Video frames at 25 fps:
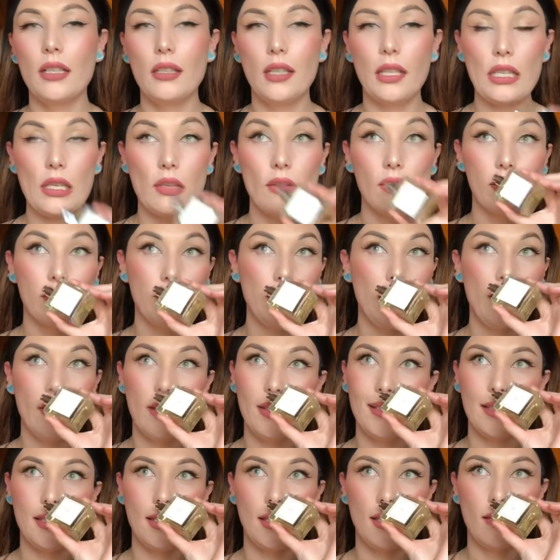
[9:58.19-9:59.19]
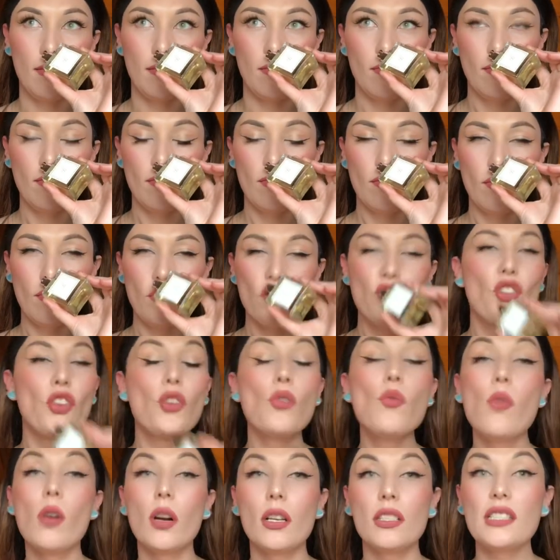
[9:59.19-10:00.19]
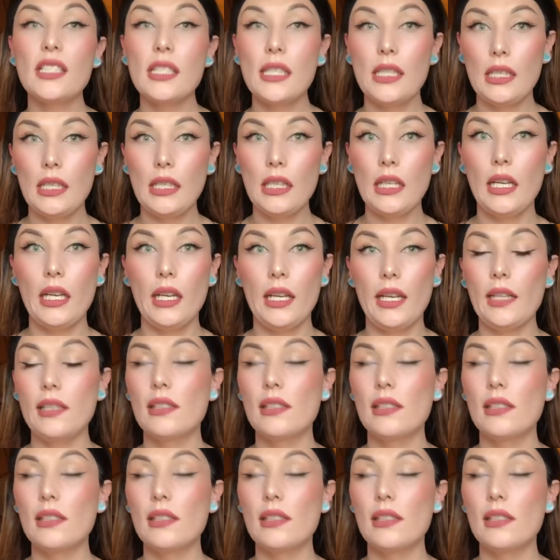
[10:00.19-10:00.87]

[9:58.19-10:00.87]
Like, you smell this and you want to eat it.